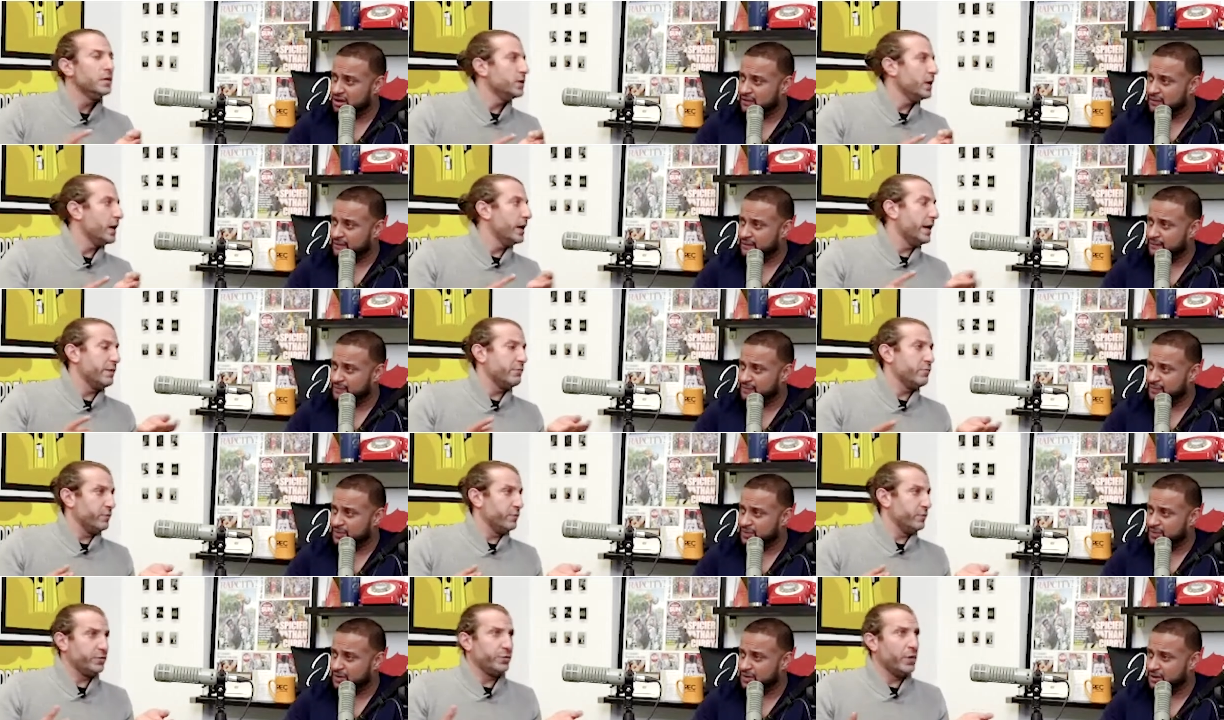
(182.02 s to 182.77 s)
Speaker 1: uh,
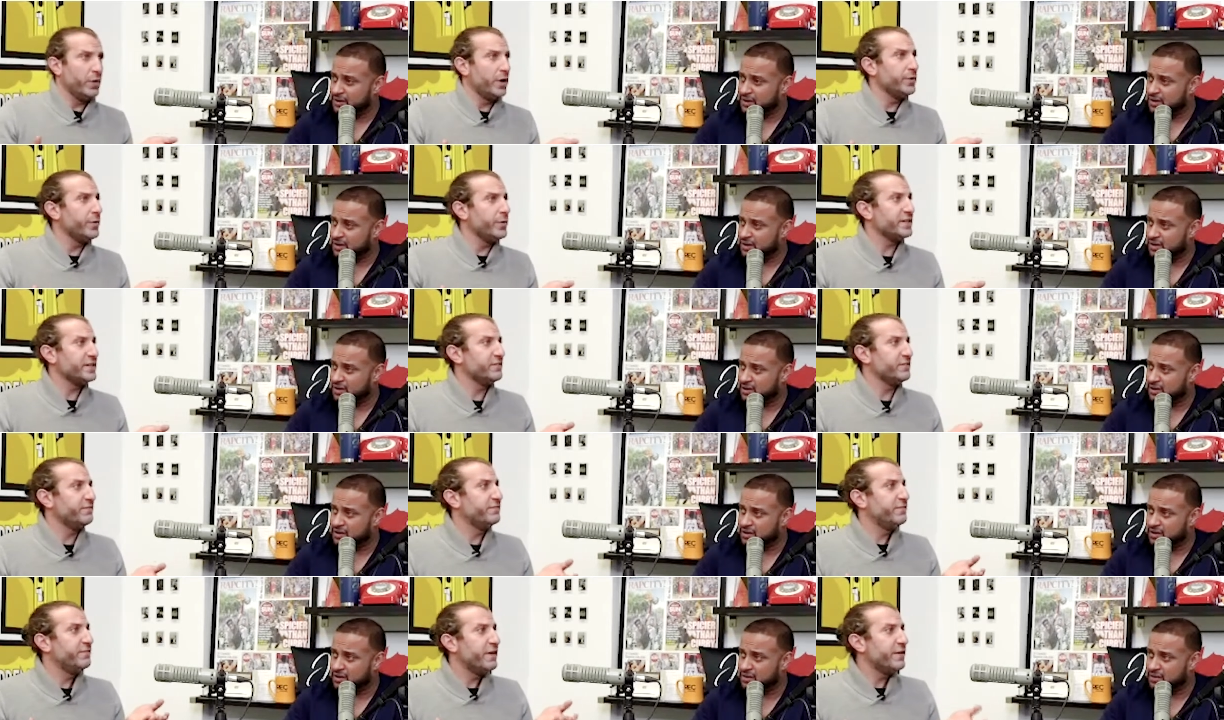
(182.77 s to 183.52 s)
w- Toronto has
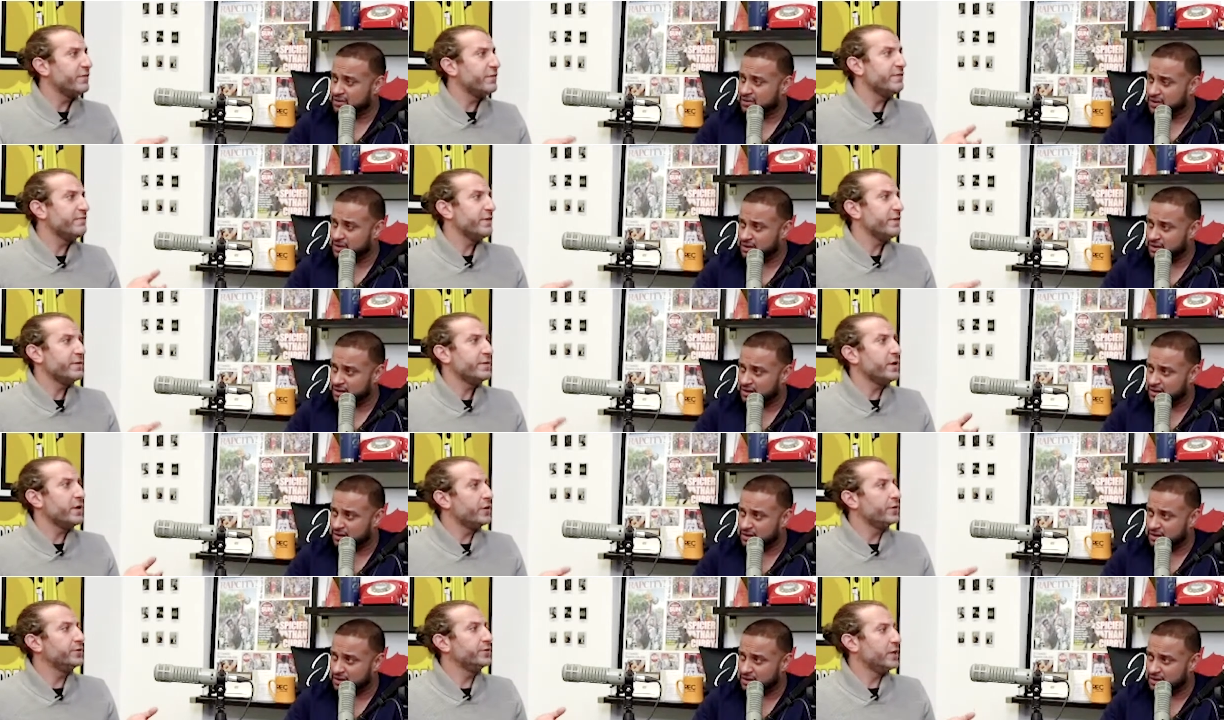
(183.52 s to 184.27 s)
a very,
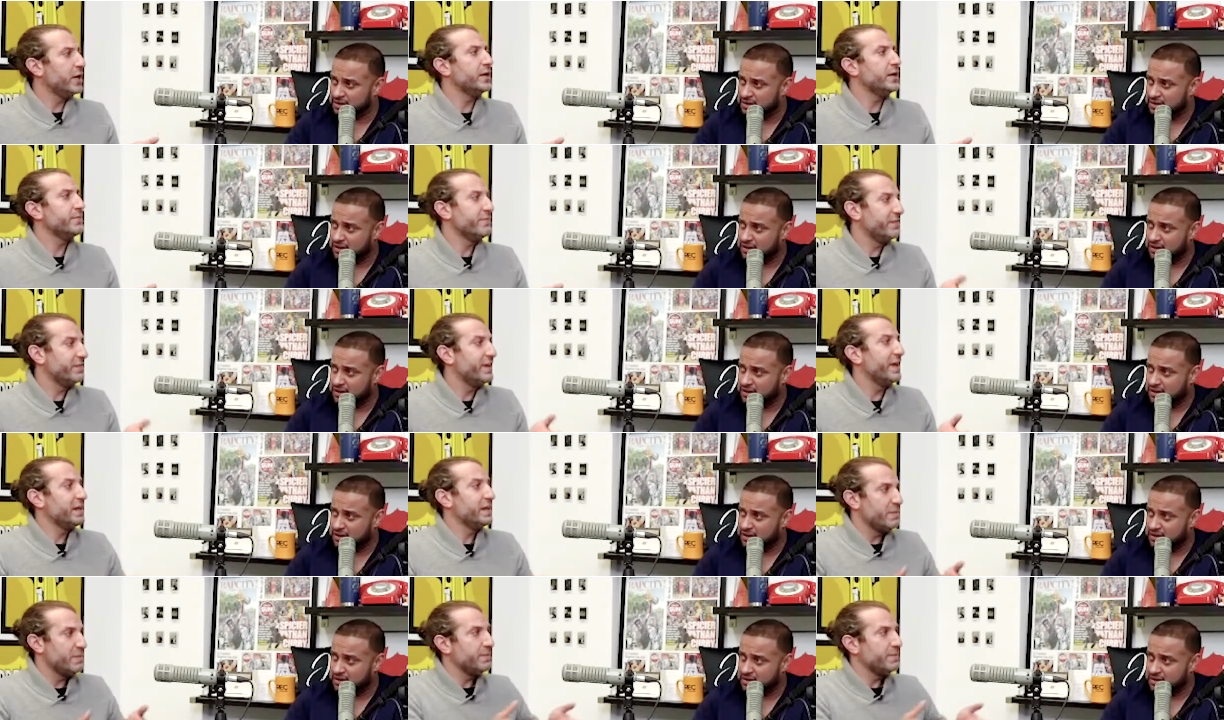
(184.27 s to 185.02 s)
very hard time of
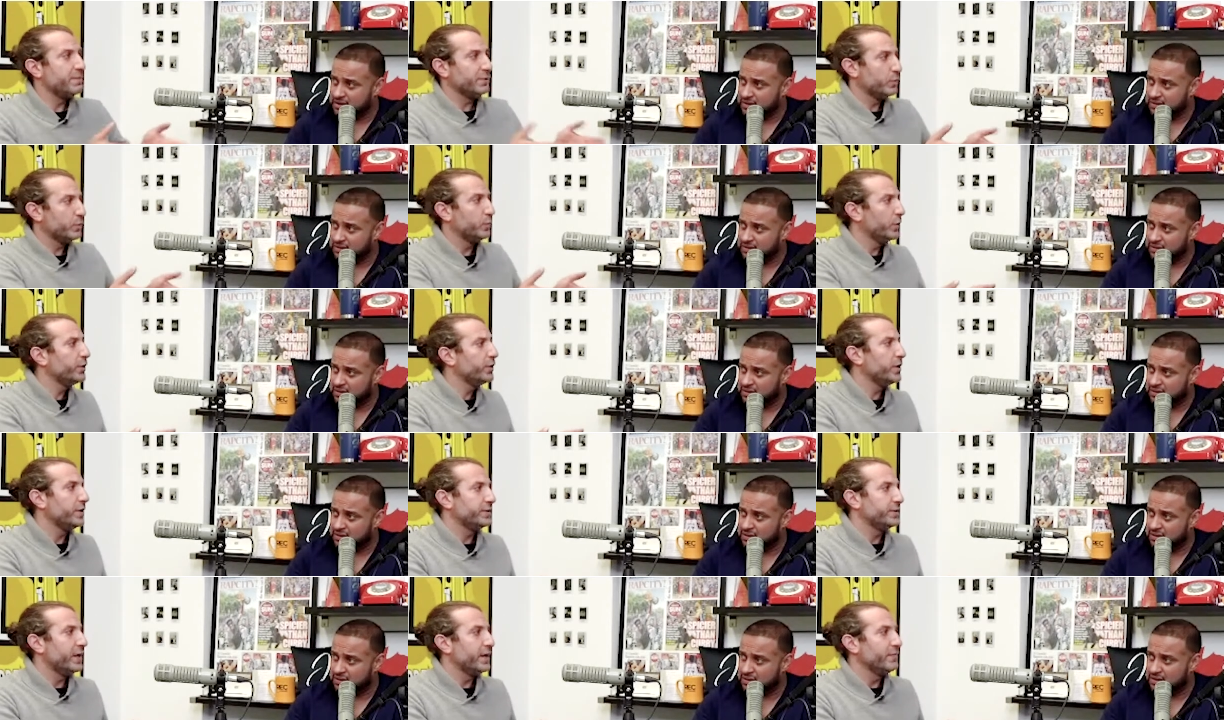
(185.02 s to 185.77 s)
getting people to
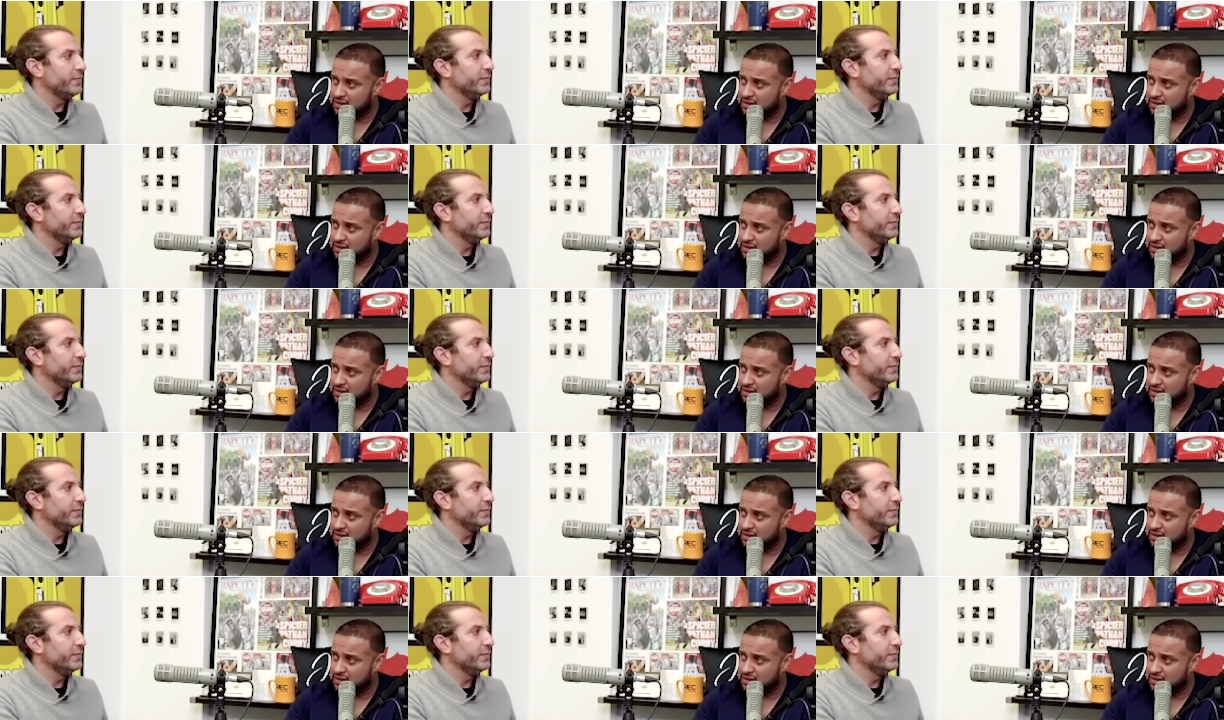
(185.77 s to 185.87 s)
work on time.